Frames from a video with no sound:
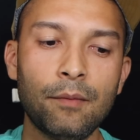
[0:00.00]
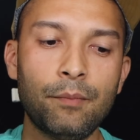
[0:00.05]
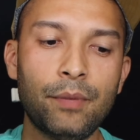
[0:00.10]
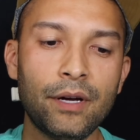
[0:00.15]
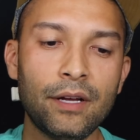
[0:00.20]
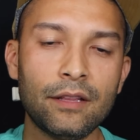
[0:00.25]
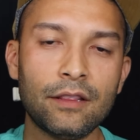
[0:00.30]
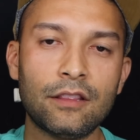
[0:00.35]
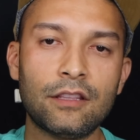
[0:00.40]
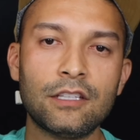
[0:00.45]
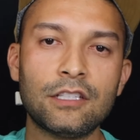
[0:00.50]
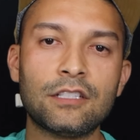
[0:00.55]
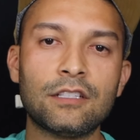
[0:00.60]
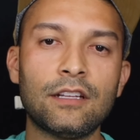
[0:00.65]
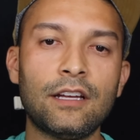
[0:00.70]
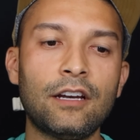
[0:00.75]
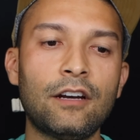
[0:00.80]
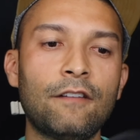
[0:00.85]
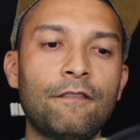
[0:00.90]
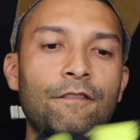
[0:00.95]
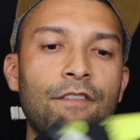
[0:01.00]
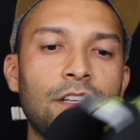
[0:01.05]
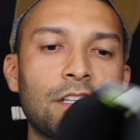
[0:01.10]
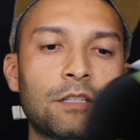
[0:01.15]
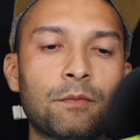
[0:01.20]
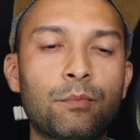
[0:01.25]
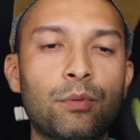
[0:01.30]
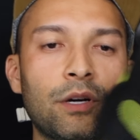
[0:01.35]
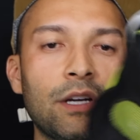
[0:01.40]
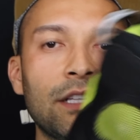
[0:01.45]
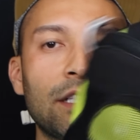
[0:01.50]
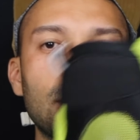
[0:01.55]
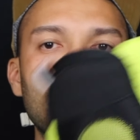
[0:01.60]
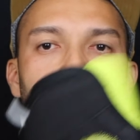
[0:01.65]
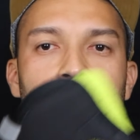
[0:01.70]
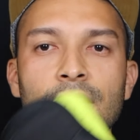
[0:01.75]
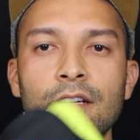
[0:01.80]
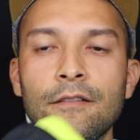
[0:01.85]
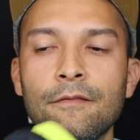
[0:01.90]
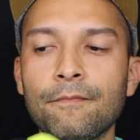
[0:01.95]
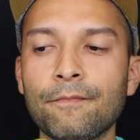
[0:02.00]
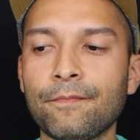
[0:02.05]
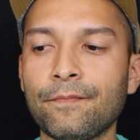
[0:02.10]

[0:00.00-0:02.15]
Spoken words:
But this liner fits pretty snug,